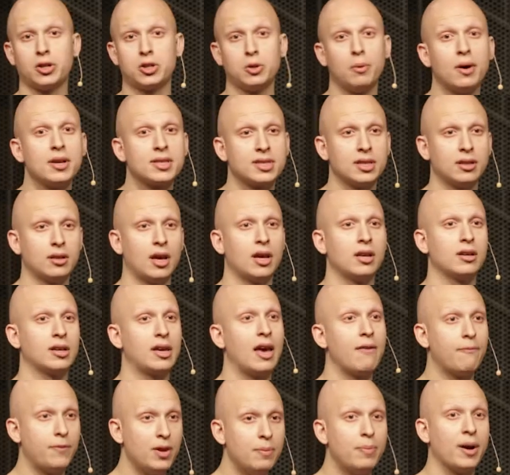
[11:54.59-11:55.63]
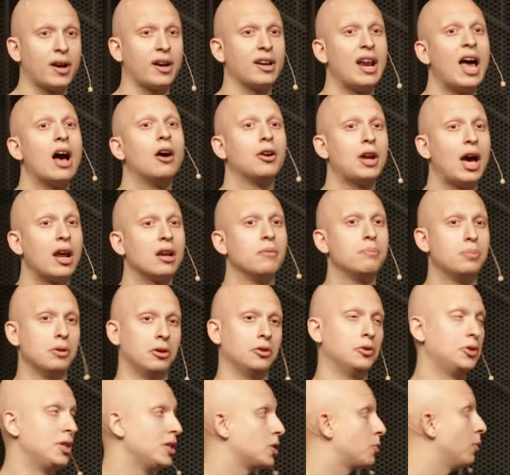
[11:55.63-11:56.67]
talk to us and get feedback on how to
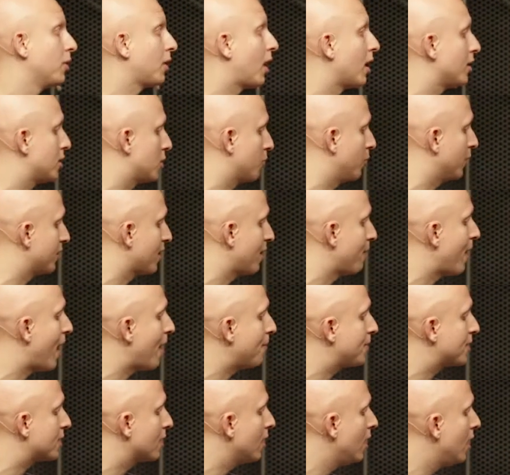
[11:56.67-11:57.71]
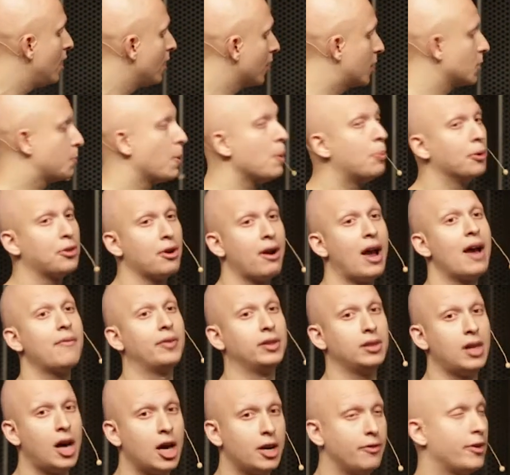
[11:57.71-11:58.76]
build these kinds of real-time apps. Because people there
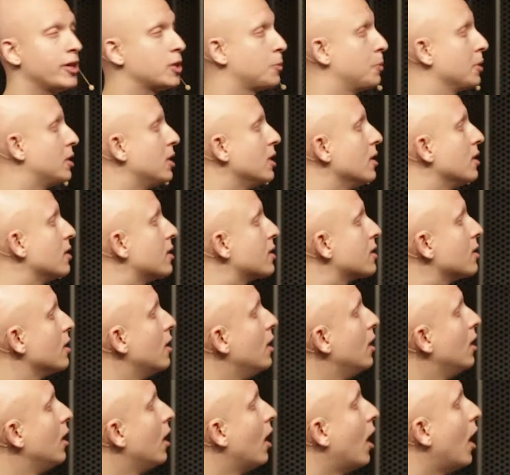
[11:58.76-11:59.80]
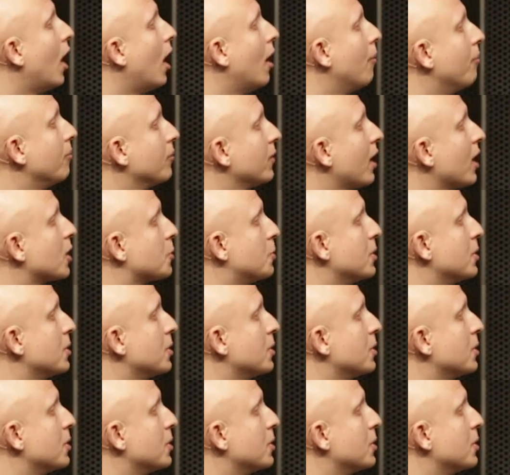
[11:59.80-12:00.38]
have a lot of expertise in